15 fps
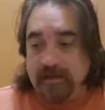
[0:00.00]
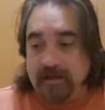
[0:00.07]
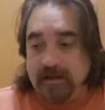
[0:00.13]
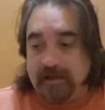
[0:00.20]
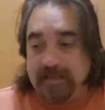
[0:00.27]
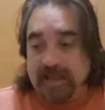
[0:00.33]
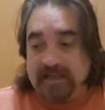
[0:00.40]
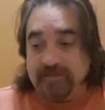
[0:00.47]

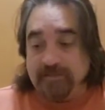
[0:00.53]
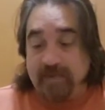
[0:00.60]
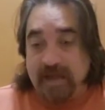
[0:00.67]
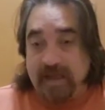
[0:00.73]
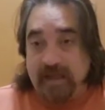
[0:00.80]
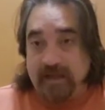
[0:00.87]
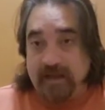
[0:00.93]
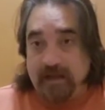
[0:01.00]
That's
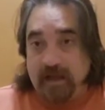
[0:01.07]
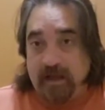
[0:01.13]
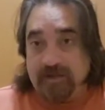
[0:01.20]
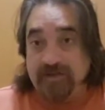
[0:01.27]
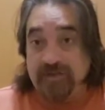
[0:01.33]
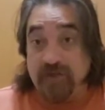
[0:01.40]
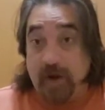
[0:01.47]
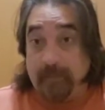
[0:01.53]
my
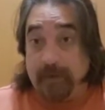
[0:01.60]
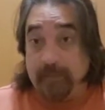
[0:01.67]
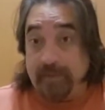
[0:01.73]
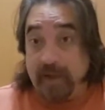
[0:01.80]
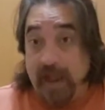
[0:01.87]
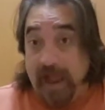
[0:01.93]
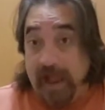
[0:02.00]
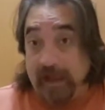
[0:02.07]

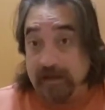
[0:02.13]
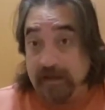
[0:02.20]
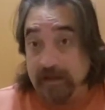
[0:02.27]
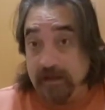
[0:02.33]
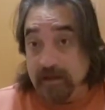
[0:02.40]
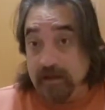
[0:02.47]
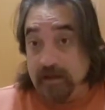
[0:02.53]
summer pack.